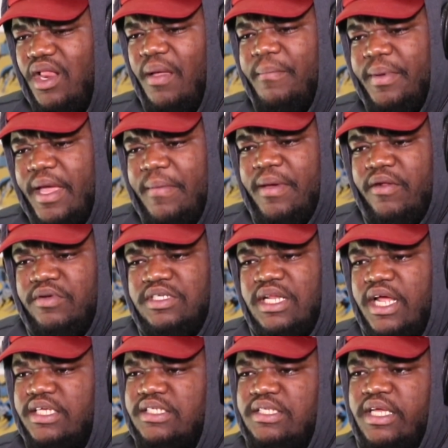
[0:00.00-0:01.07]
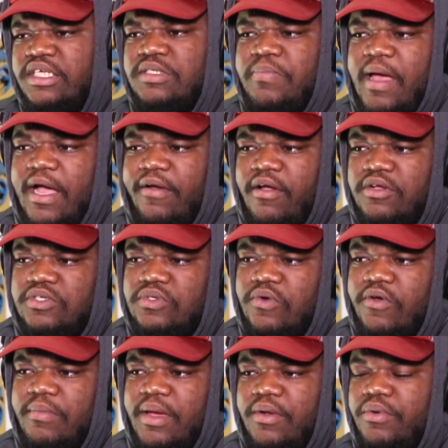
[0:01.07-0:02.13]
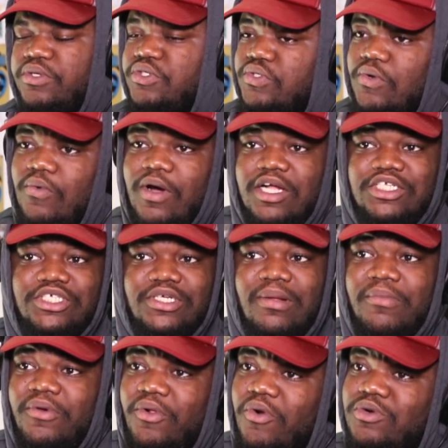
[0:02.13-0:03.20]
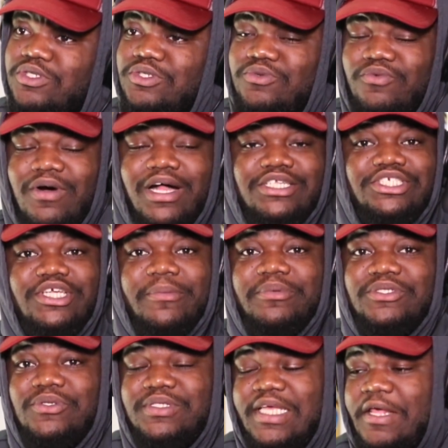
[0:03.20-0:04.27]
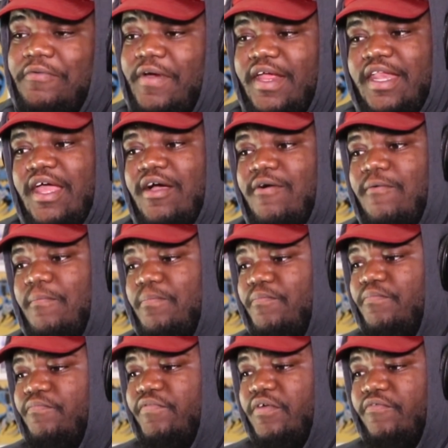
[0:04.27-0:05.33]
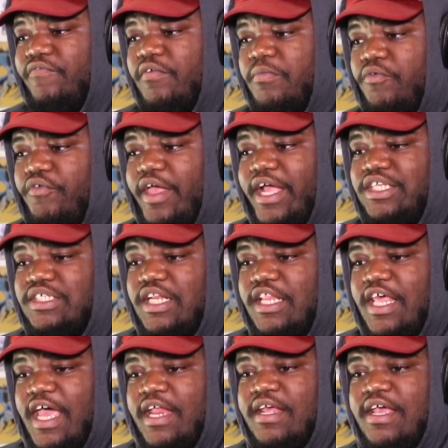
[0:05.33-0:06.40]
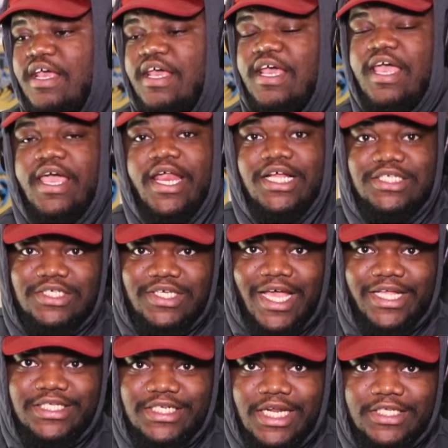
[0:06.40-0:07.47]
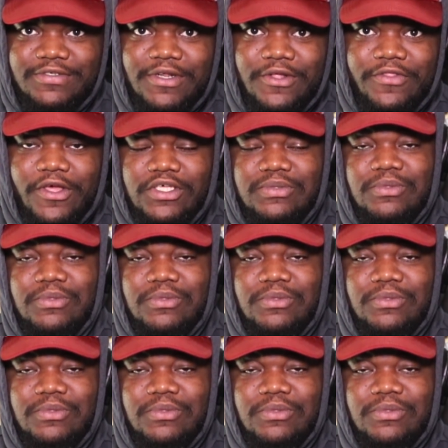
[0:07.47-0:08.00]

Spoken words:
yeah, man, it was a nice background story, man. I'm gonna go watch episode 10 right now, film the reaction to that, and I'll see you guys in the next video. Thank you so